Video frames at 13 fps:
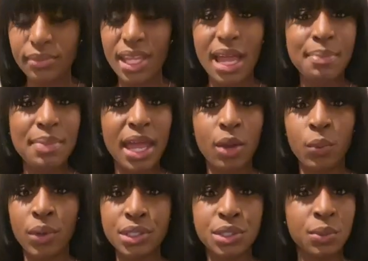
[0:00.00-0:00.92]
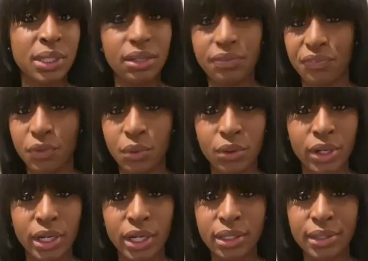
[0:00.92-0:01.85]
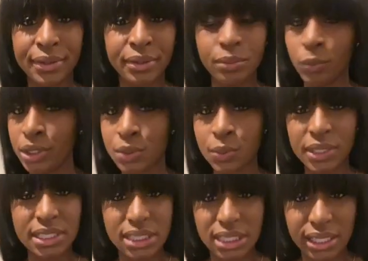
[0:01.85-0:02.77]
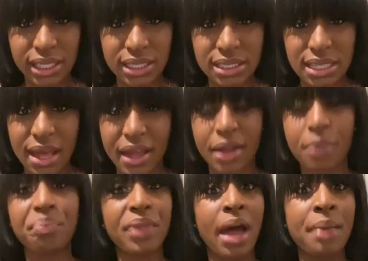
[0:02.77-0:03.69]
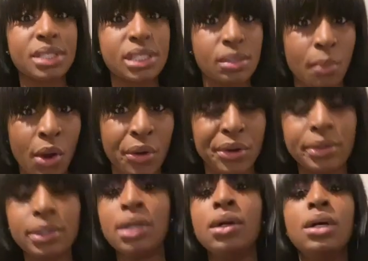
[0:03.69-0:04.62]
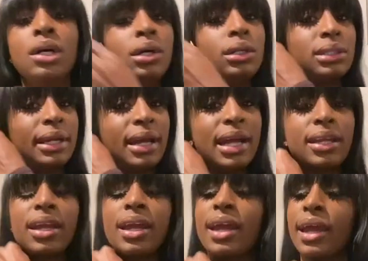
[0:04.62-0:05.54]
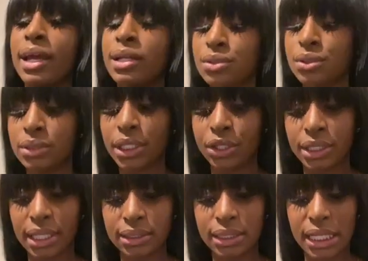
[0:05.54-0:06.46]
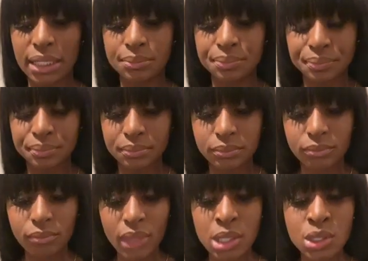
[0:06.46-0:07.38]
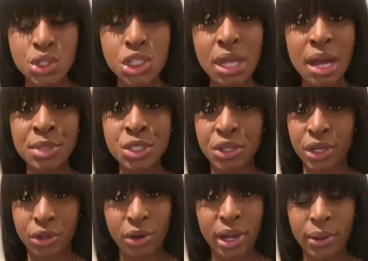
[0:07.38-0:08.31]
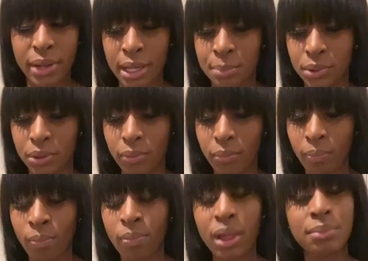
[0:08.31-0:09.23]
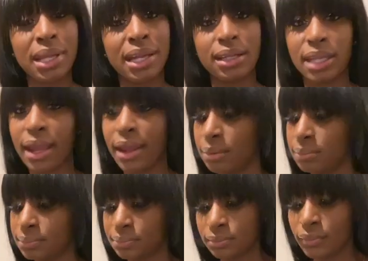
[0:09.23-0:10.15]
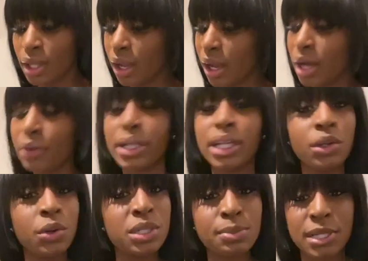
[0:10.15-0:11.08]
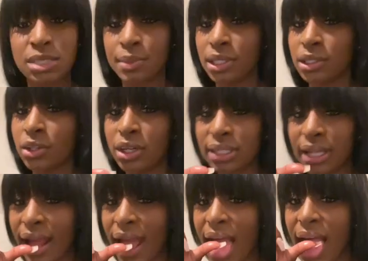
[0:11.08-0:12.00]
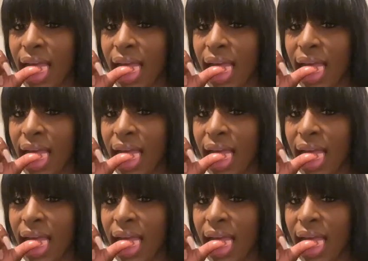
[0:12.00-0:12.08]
I'm like 124, 126. Like, I'm small. Like, I can't handle liquor like that. So she got me drinking Crown Apple. I'm like, damn. I already know it's about to be a long night.